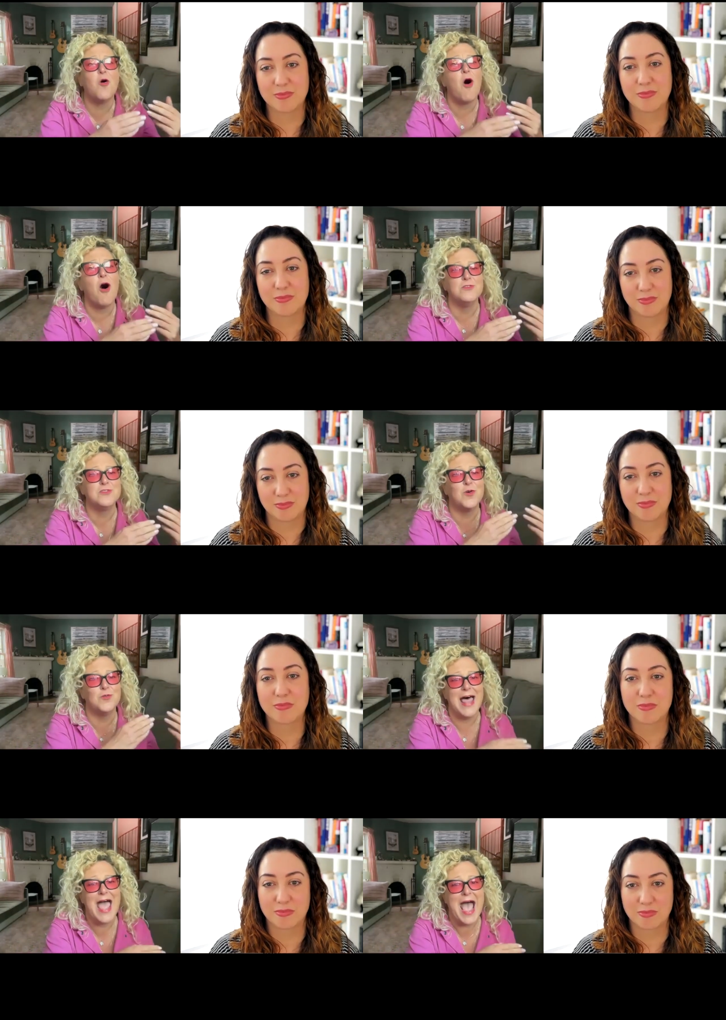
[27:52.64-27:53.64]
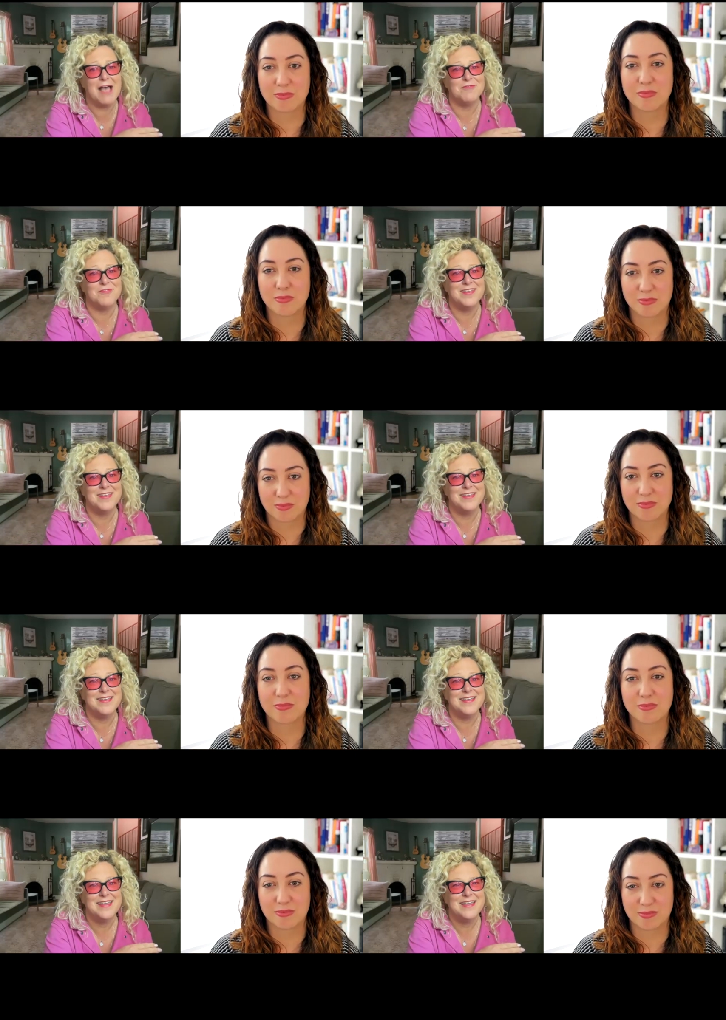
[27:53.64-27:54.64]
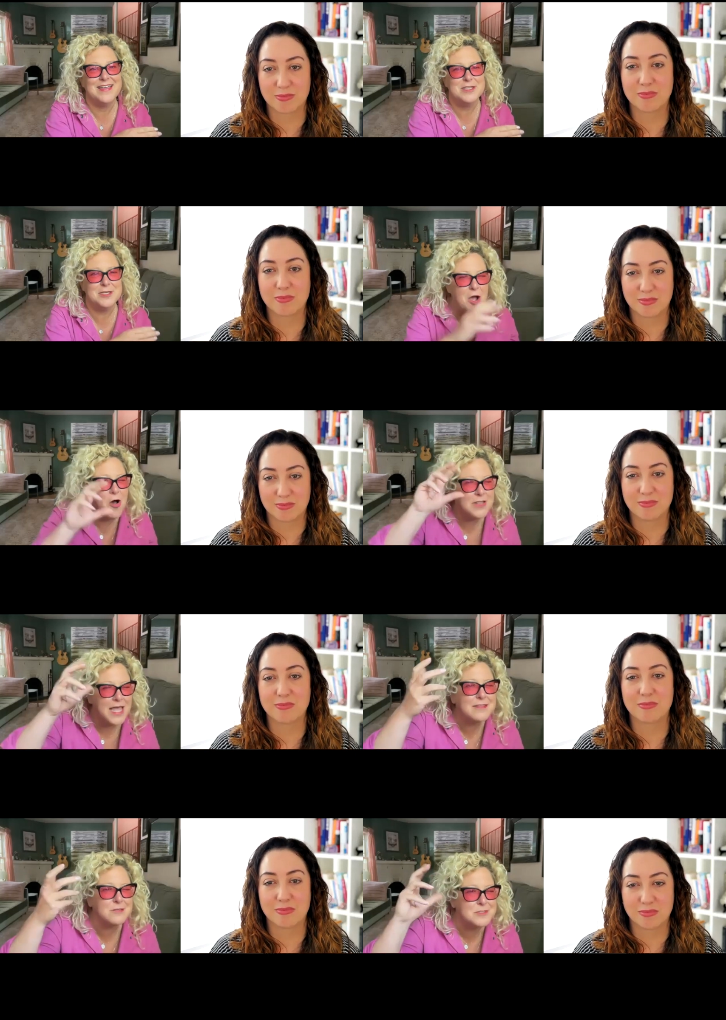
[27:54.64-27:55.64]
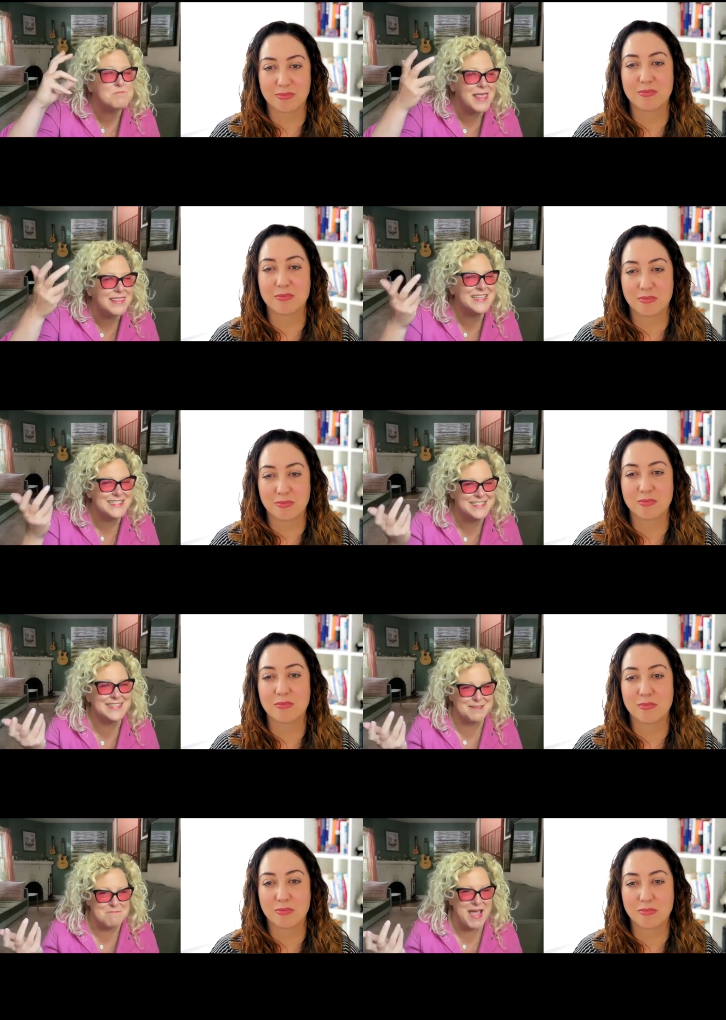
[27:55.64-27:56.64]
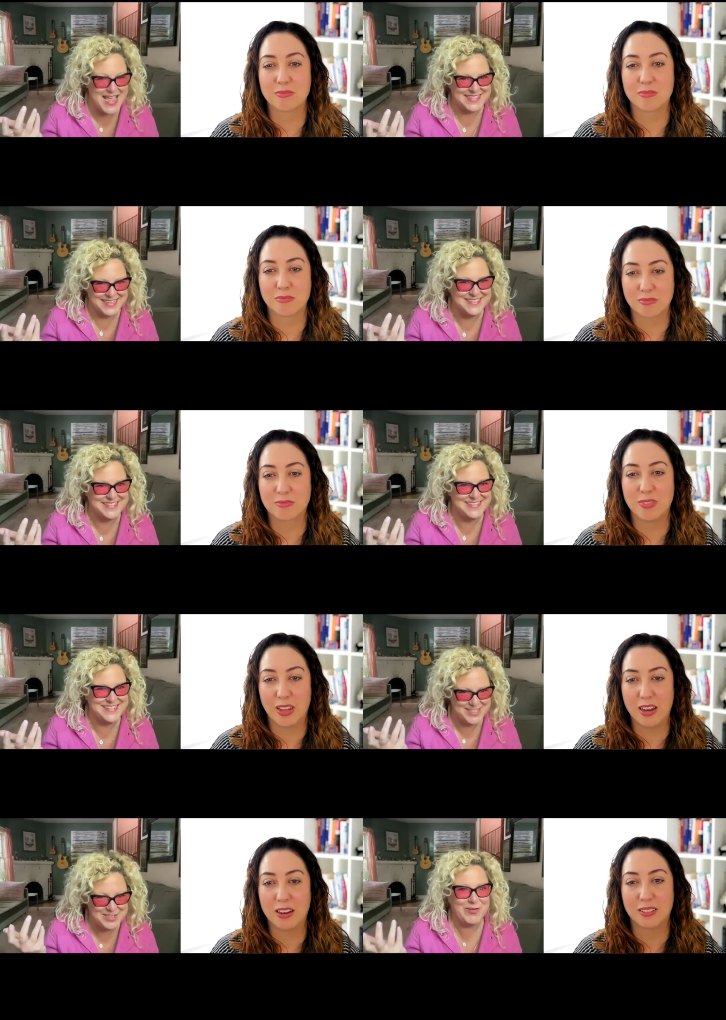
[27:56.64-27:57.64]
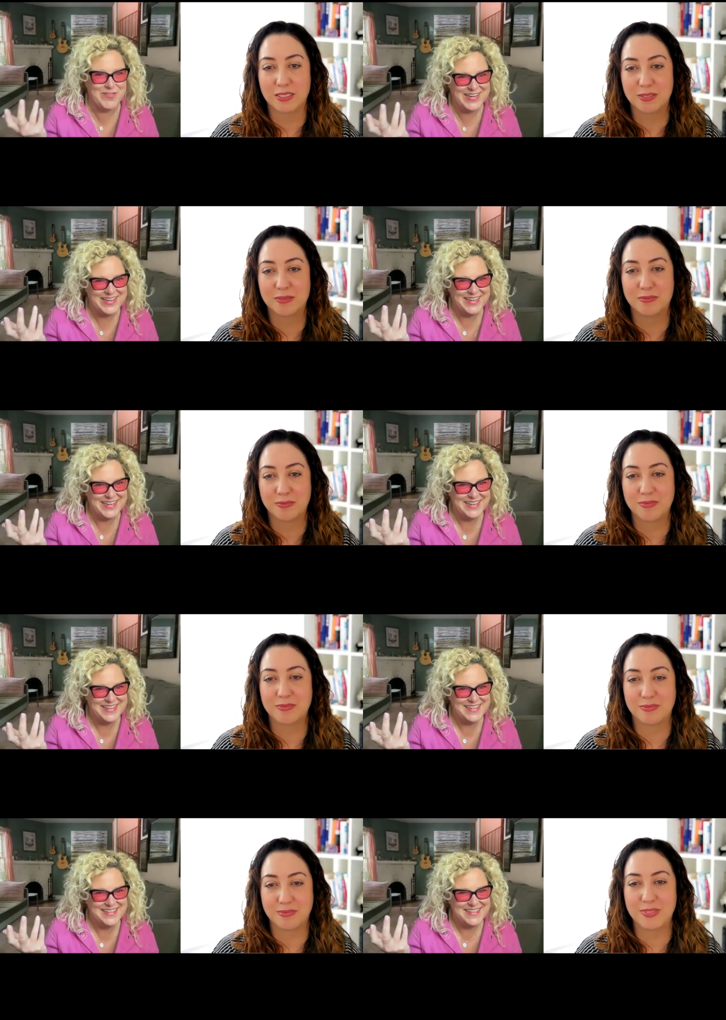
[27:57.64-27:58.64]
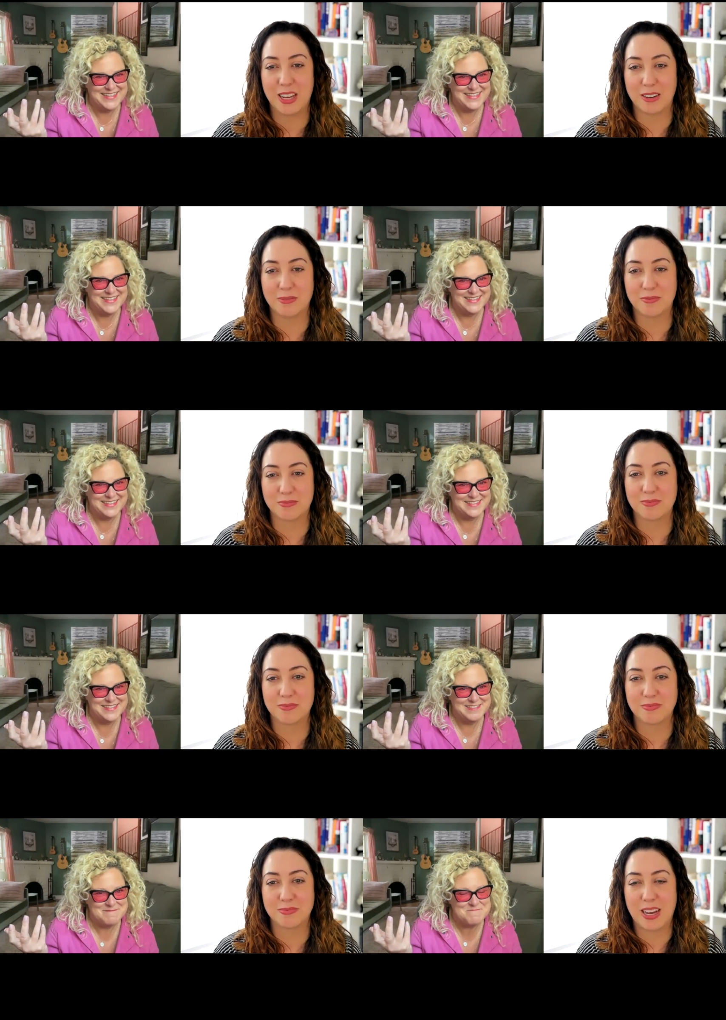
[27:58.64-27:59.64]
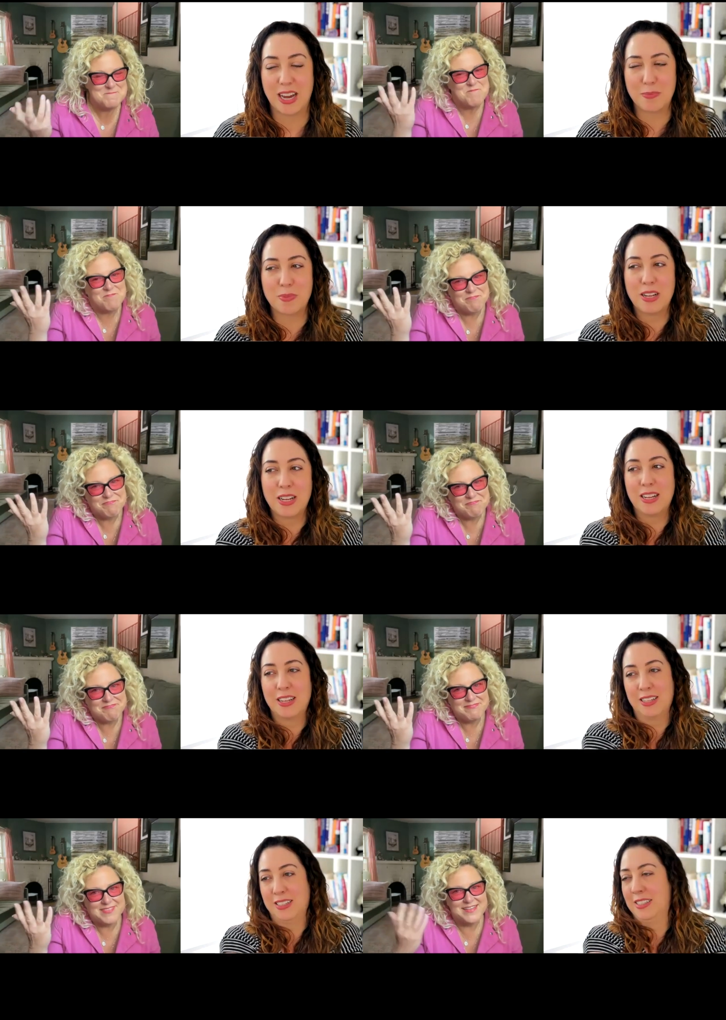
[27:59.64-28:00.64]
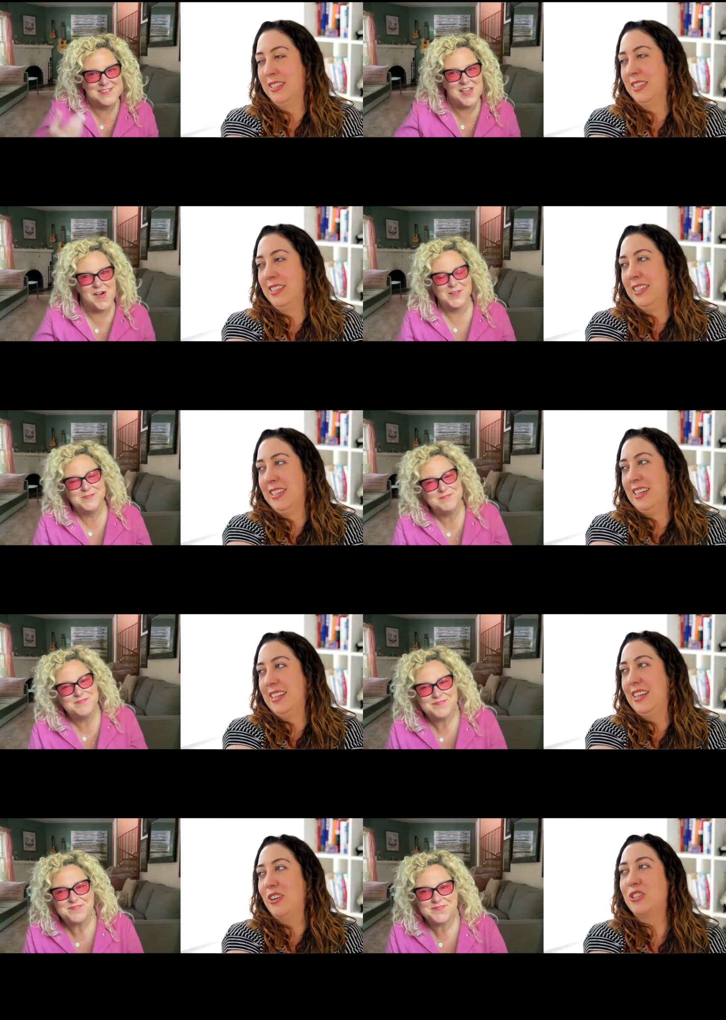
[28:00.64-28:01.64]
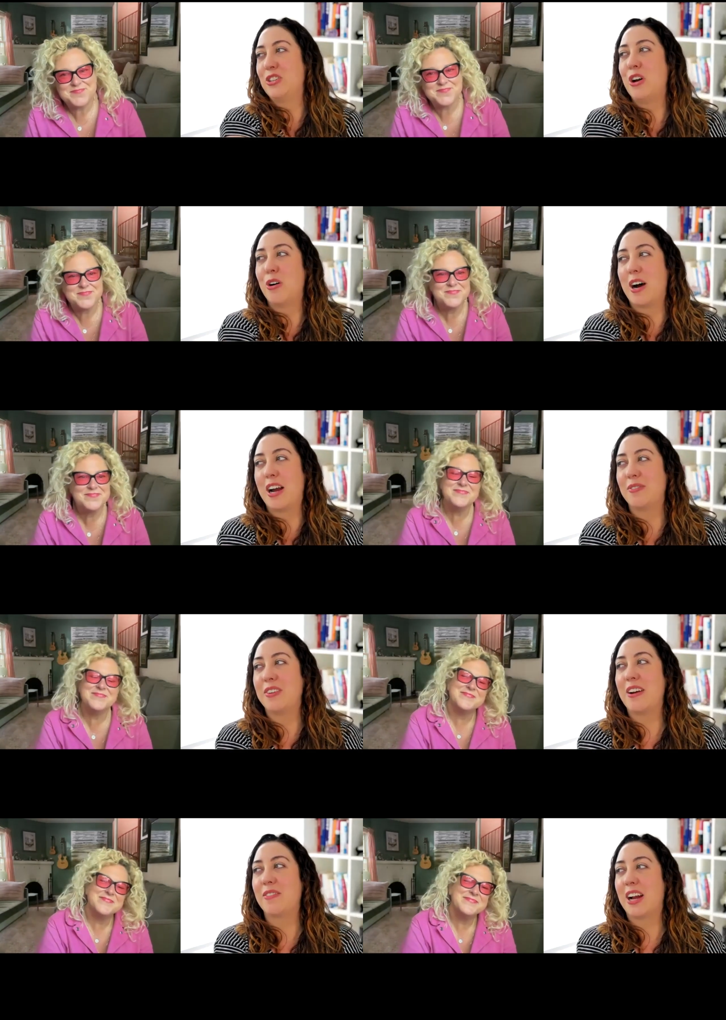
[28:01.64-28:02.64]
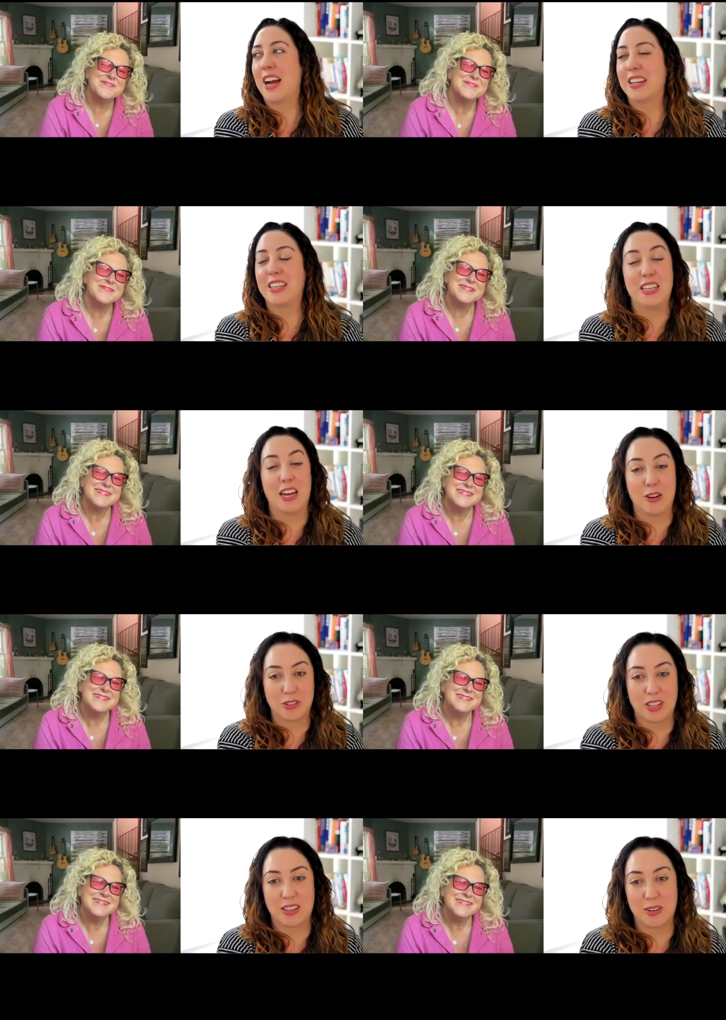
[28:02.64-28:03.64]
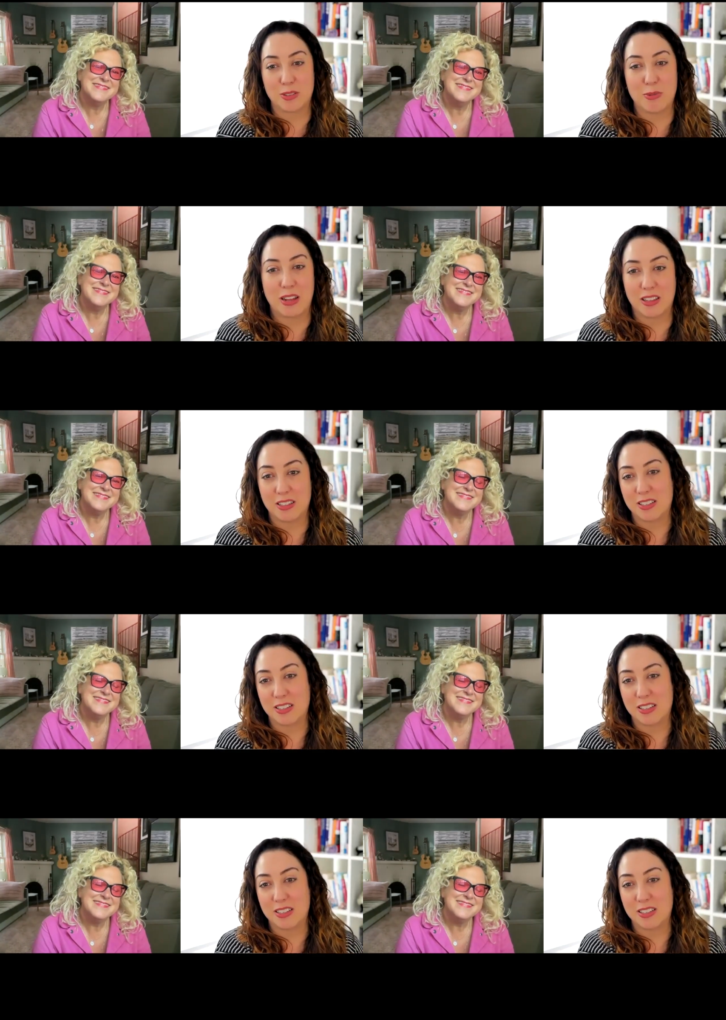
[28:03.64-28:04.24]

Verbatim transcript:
Speaker 1: also laugh. You know, like there's method to the madness too.
Speaker 2: Yeah. yeah. I so there is no I've never had a doubt that there was method to